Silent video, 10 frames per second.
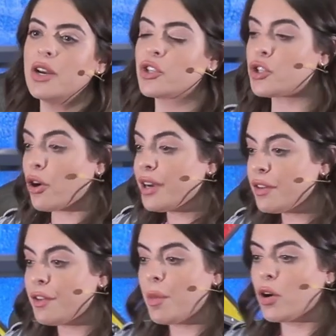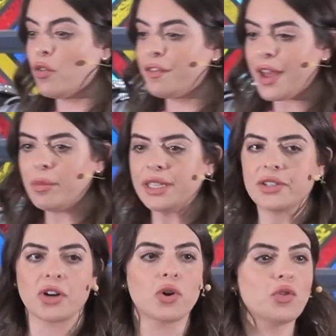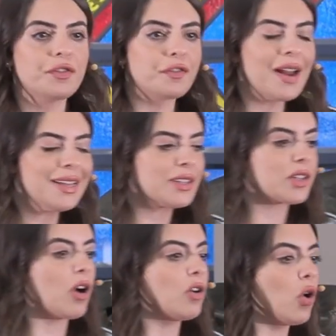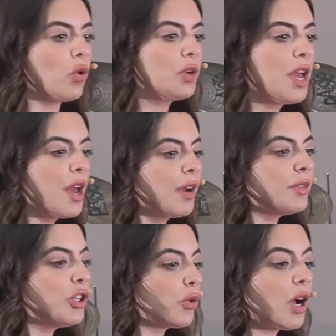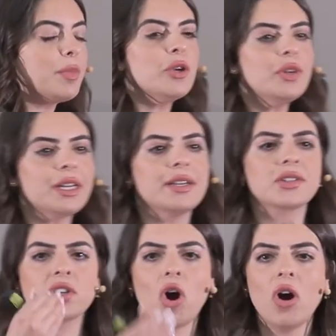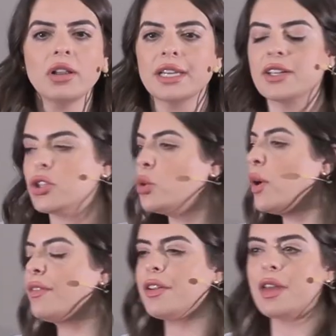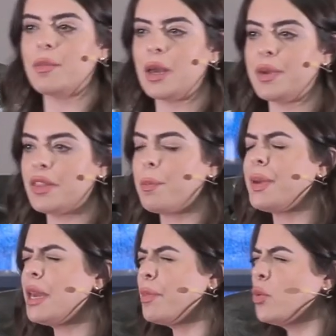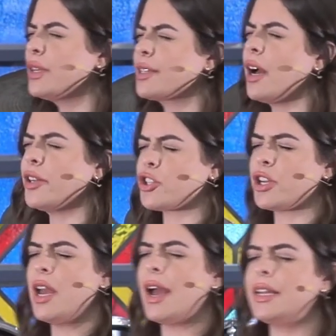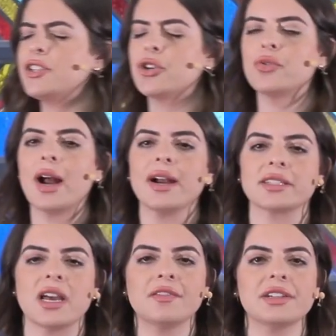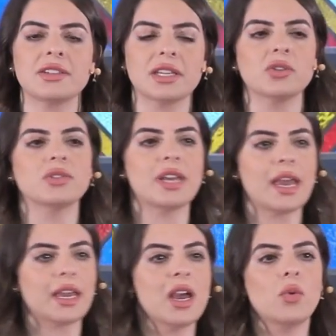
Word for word: starting from our own families, our own friends, our own you know, communities, colleagues, whoever they may be, the people we touch and interact every single day.